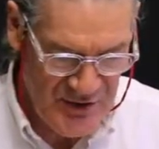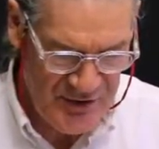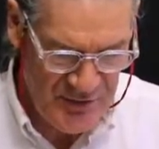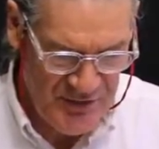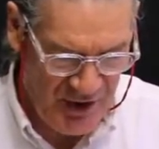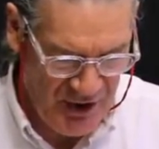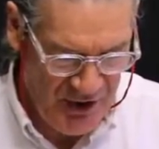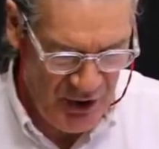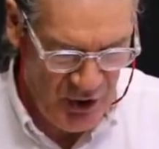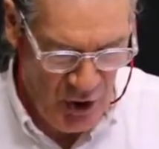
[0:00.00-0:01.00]
This one's a
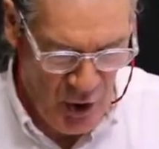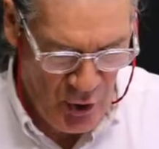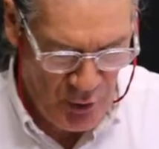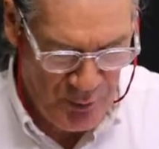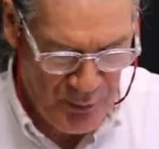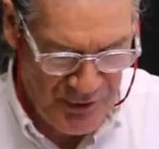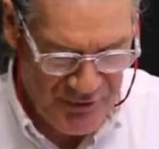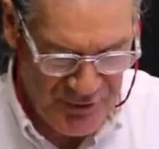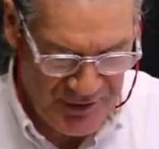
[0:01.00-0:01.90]
little longer bristle.